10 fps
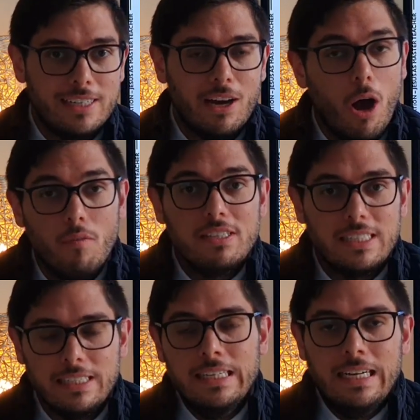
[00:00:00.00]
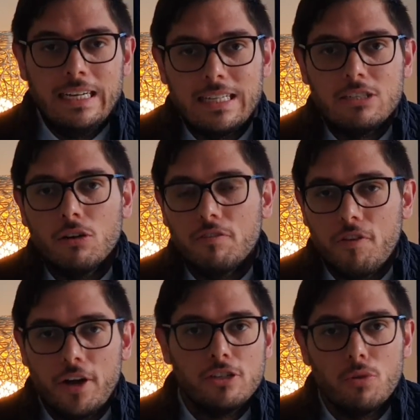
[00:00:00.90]
Now, obviously, this is not
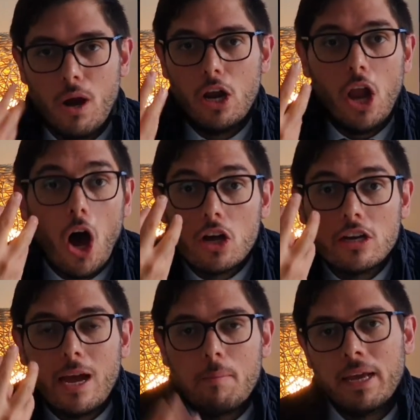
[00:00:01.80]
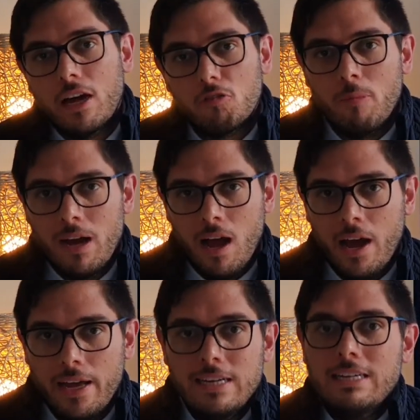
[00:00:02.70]
referring to a log coming out of my
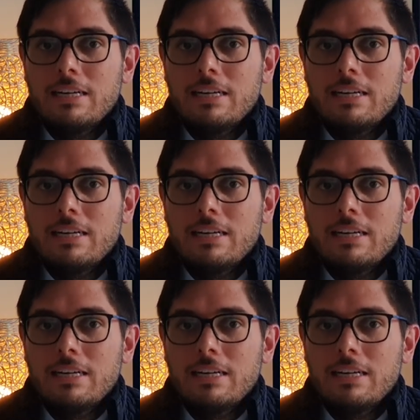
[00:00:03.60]
eye,